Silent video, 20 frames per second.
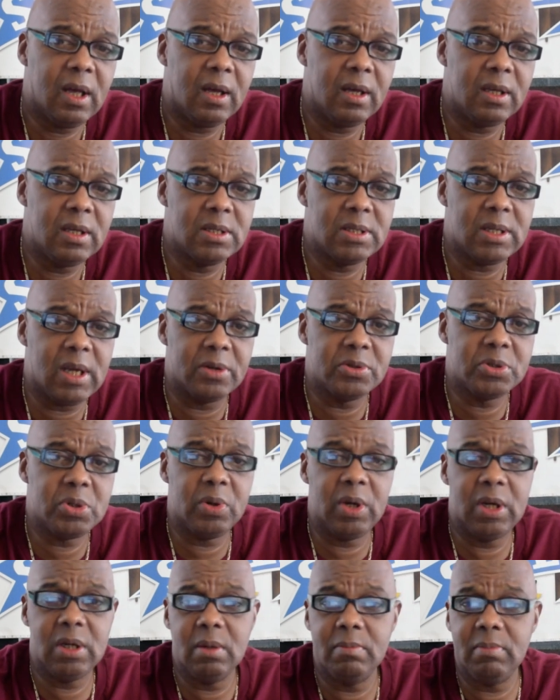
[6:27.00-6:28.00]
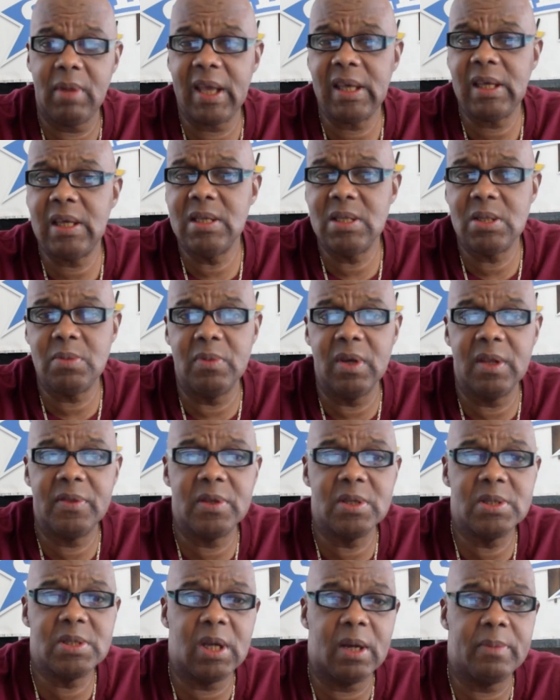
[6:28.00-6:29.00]
is our trainer. Mikey Smith
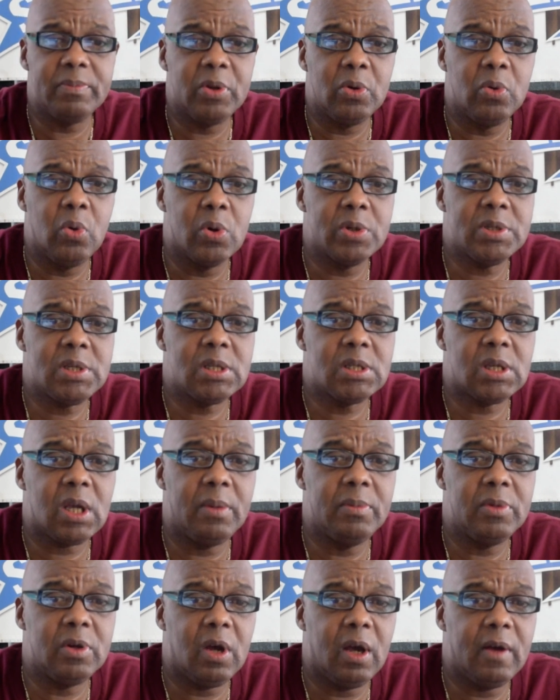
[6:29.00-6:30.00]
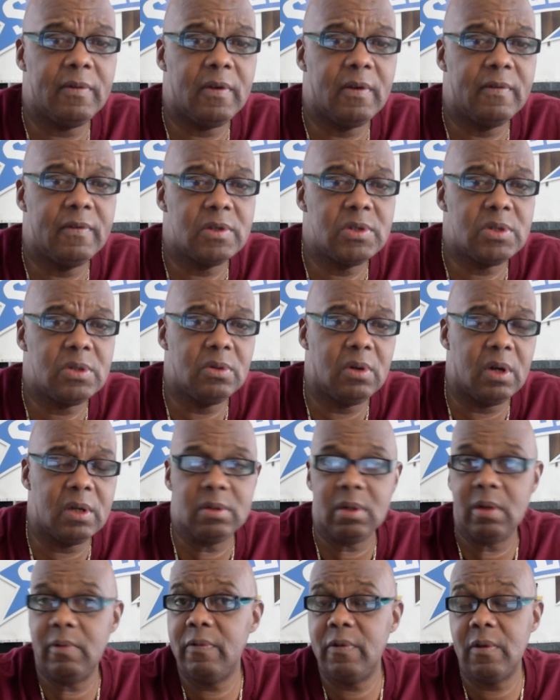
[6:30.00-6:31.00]
is up. The horse is coming off of a
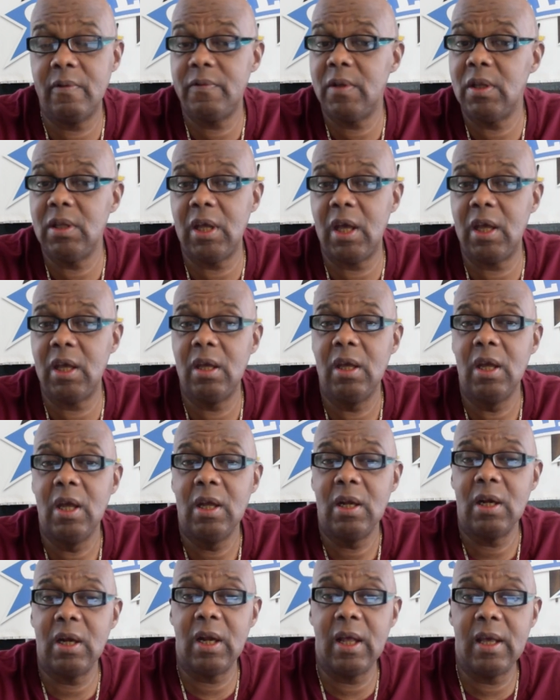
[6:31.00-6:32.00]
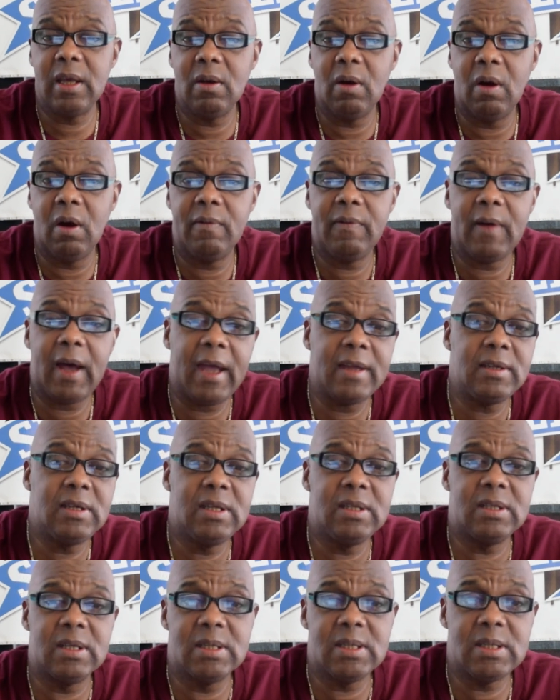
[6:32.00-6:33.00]
250-day layoff. I
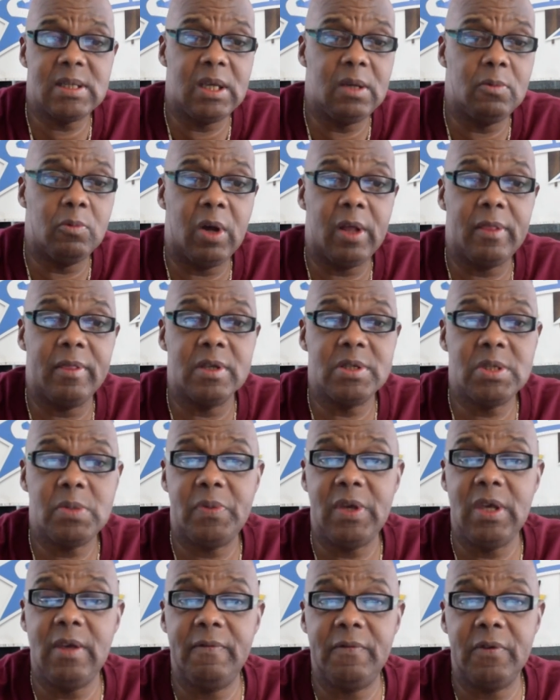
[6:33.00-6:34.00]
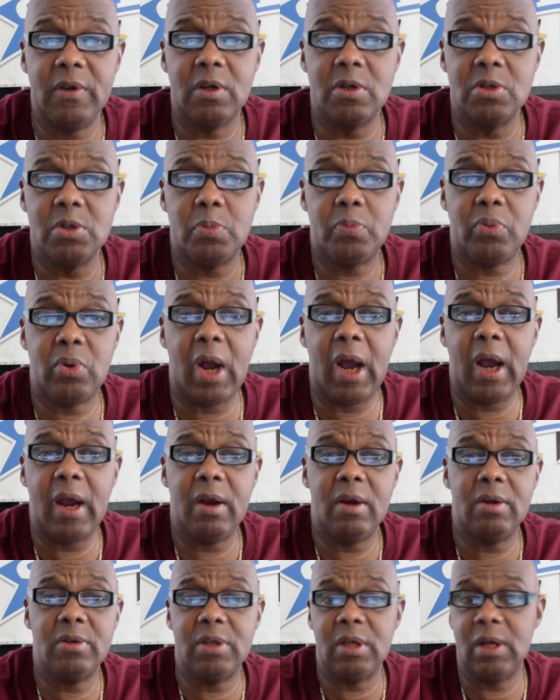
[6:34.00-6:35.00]
need to see one. The speed figures
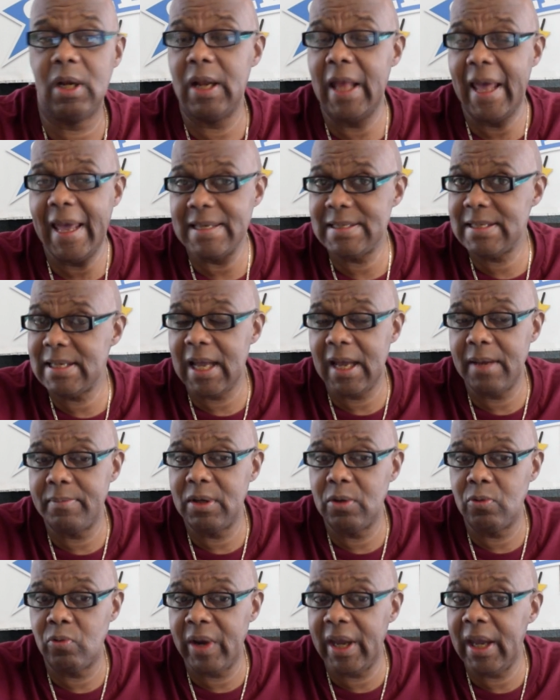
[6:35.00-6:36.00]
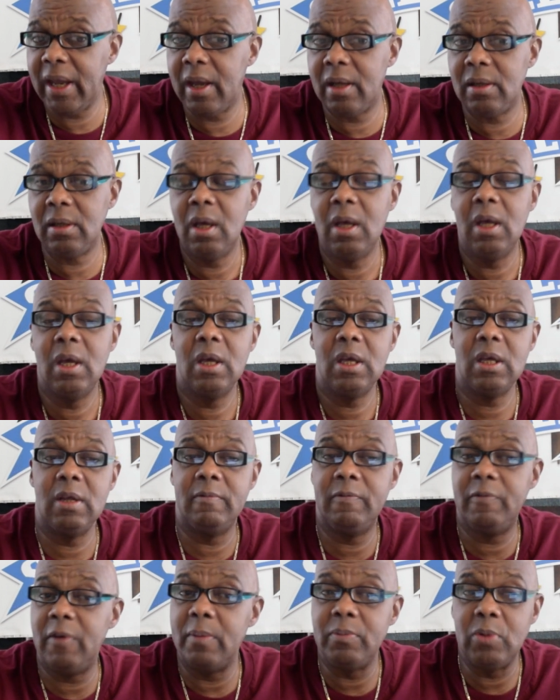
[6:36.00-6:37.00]
prior to the last time he ran in
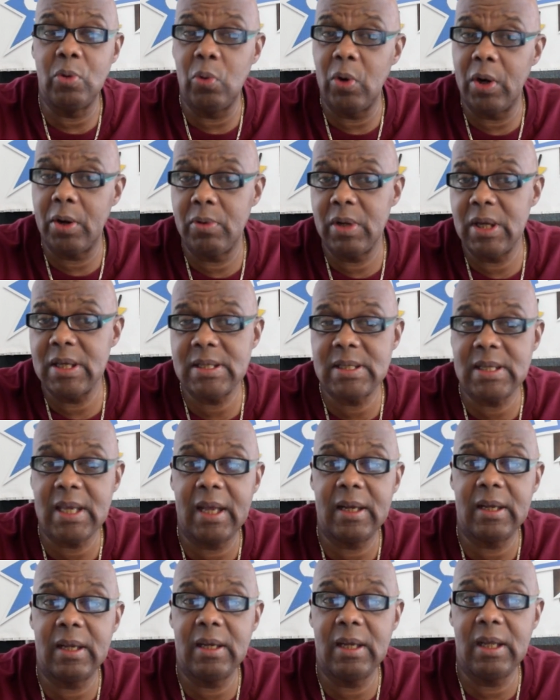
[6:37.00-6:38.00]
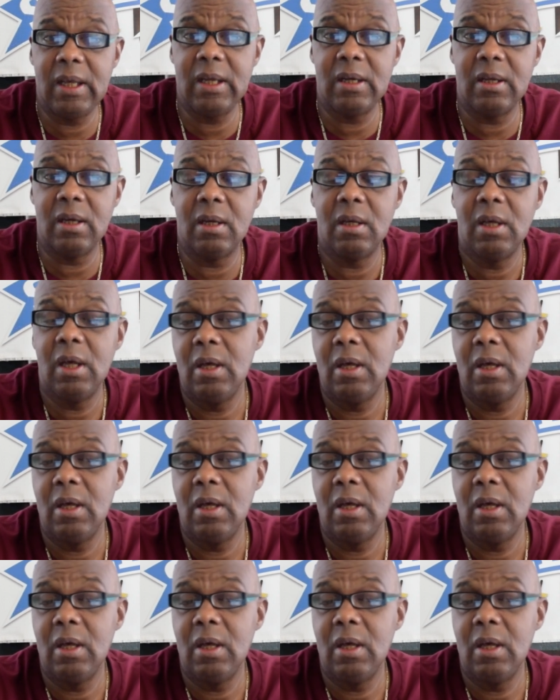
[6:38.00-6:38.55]
February at Santa Anita